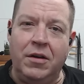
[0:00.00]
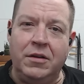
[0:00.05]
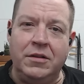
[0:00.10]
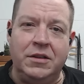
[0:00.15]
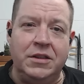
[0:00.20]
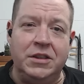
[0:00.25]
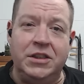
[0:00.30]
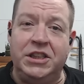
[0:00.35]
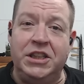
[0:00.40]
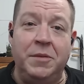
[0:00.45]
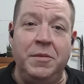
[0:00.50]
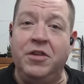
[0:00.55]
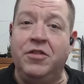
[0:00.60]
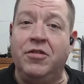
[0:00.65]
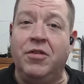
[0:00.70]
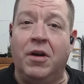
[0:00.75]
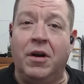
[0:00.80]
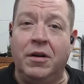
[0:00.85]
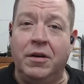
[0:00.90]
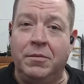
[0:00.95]
Jimmy
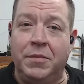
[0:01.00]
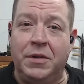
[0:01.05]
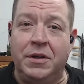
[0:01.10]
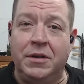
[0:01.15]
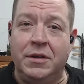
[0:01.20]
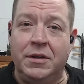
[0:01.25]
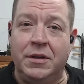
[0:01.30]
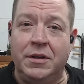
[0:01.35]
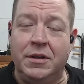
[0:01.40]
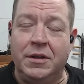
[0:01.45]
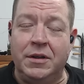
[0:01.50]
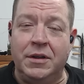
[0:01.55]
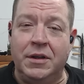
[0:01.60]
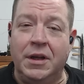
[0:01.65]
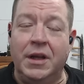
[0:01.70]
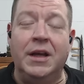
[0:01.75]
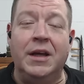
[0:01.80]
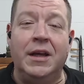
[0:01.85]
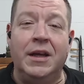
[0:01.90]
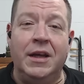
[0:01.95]
Trump,
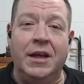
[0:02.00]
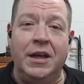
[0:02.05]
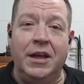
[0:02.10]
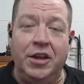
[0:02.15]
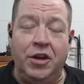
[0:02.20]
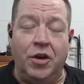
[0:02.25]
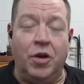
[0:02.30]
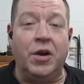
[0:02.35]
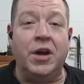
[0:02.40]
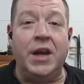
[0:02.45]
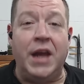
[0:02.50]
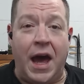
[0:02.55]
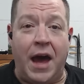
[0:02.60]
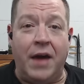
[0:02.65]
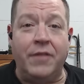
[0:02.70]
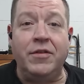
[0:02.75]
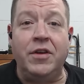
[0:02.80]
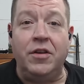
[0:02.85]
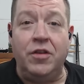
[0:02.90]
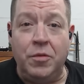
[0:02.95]
you're going to
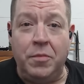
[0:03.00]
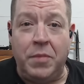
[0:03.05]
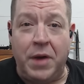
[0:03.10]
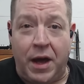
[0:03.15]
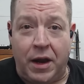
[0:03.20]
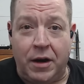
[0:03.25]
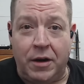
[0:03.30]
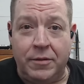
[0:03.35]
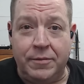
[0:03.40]
have to do better.